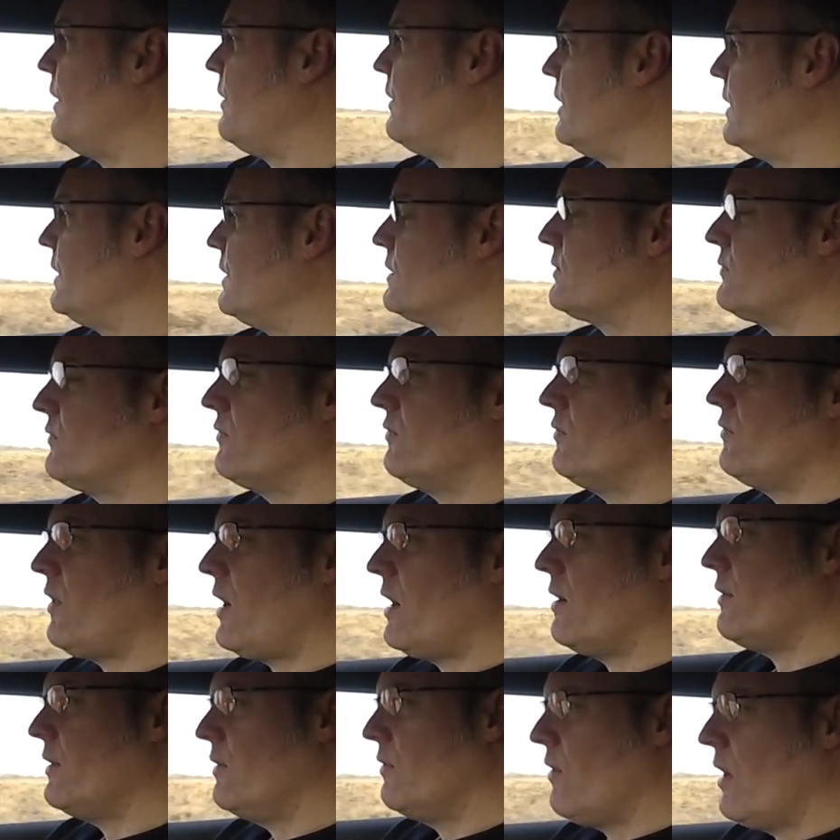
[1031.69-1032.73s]
It's
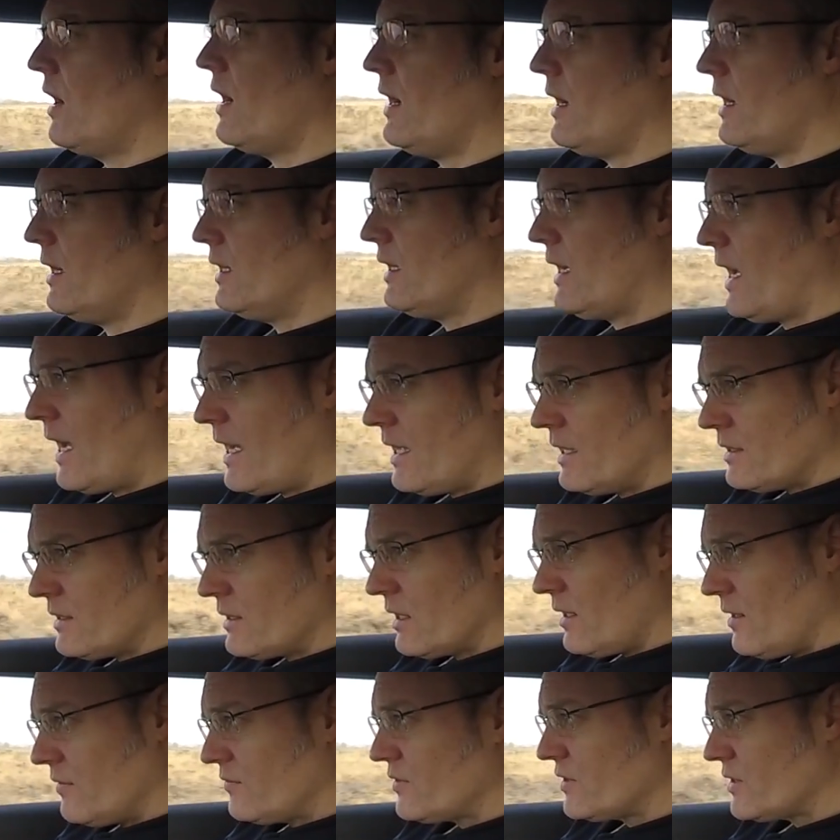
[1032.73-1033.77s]
very rare, and I
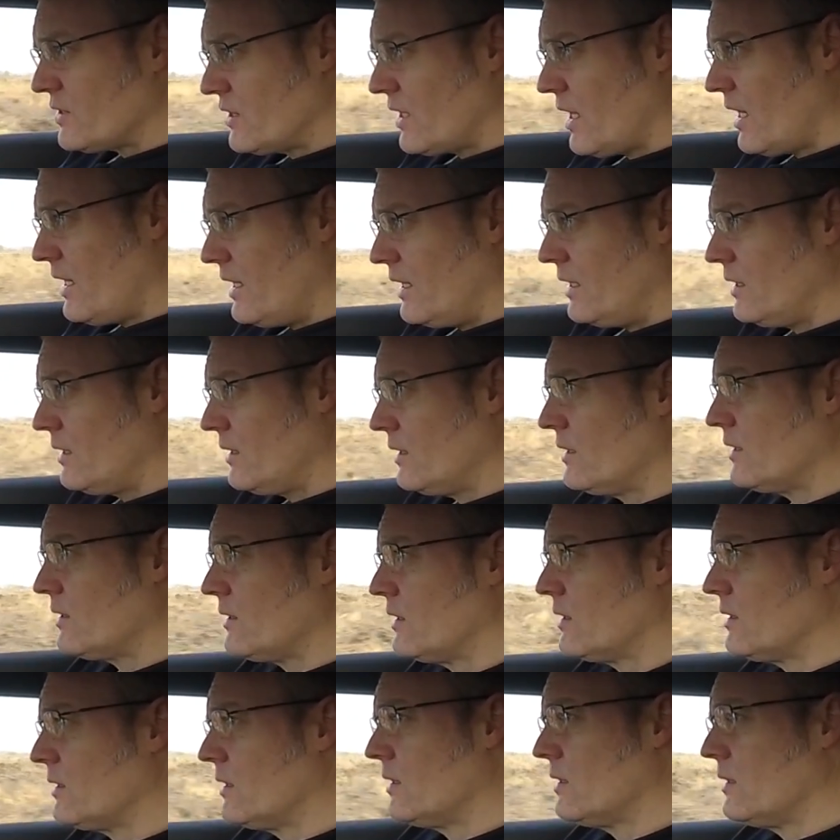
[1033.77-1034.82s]
have to say,
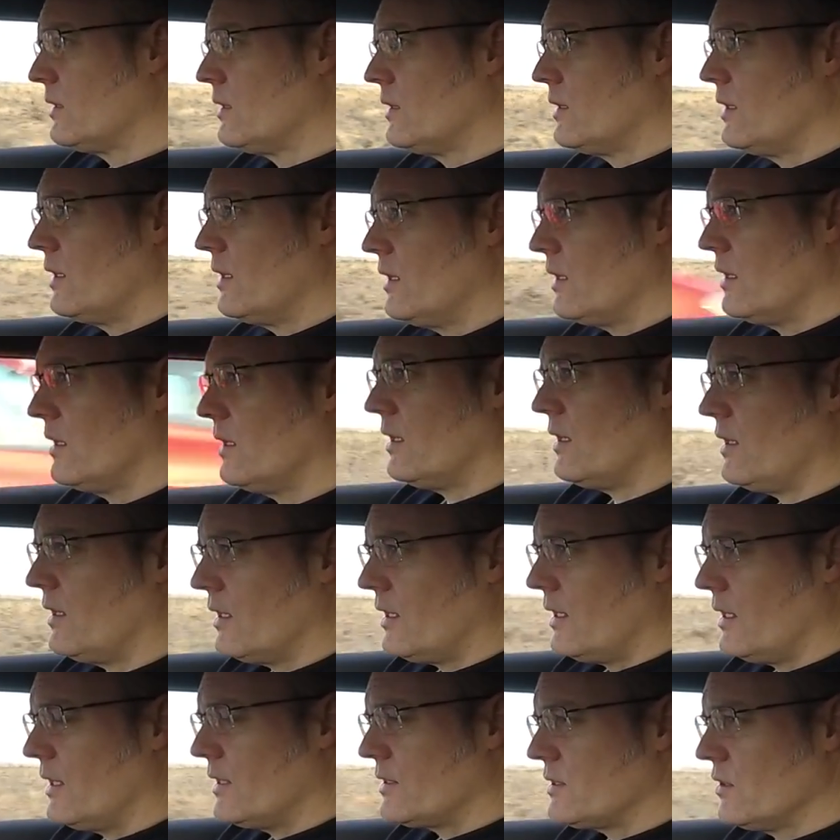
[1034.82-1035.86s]

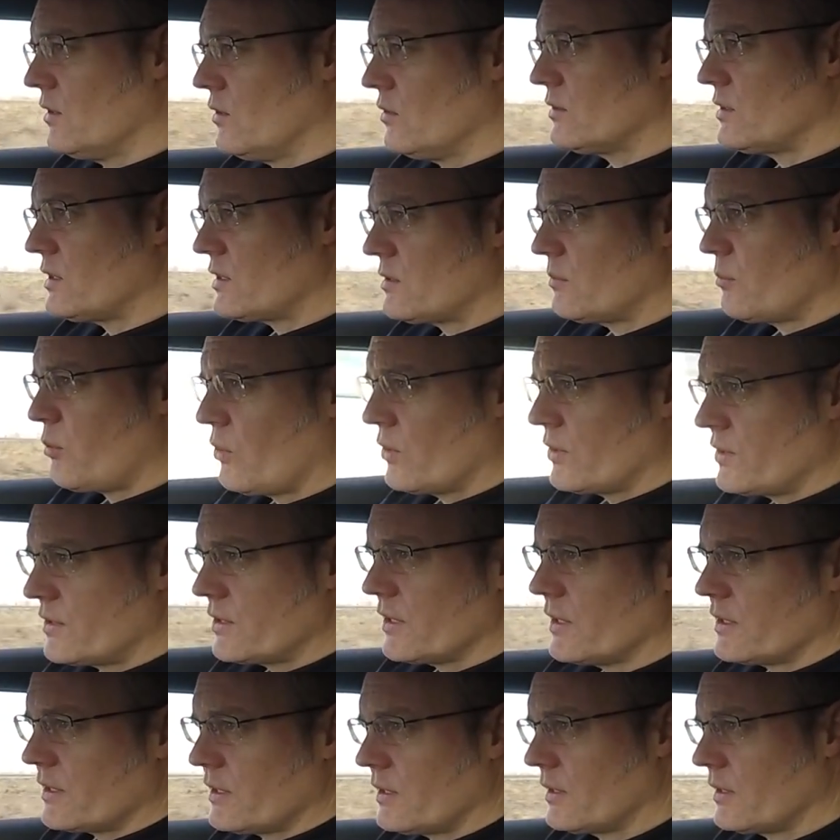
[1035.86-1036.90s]
it is not disappointed.